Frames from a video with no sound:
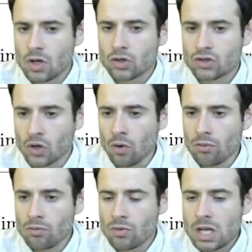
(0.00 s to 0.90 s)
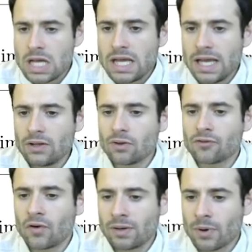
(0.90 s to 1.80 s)
So, in the
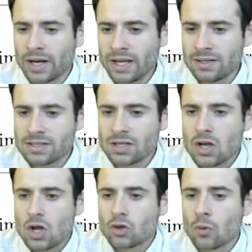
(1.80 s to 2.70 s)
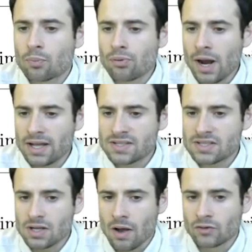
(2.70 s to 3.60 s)
foreign market, the
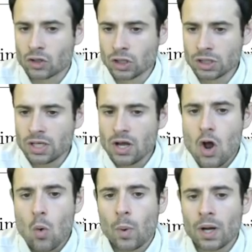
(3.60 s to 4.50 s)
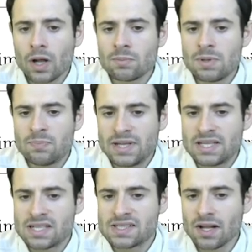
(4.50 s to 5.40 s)
price of the good will not be
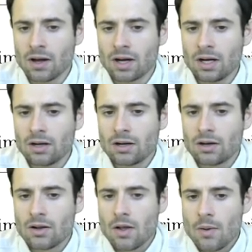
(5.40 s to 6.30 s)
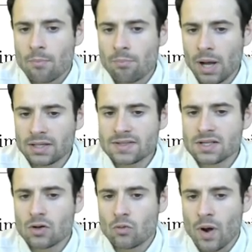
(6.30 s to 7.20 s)
PT star,
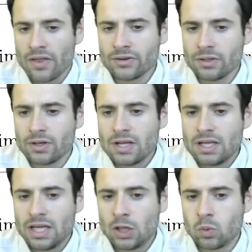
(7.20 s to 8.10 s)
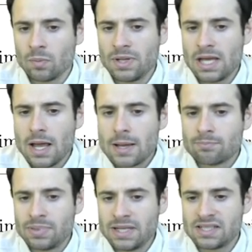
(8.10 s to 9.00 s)
but rather it will be
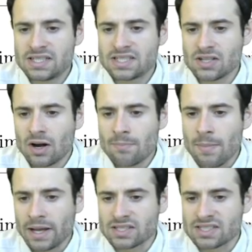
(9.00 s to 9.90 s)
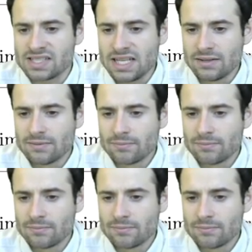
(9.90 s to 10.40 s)
PT star minus T.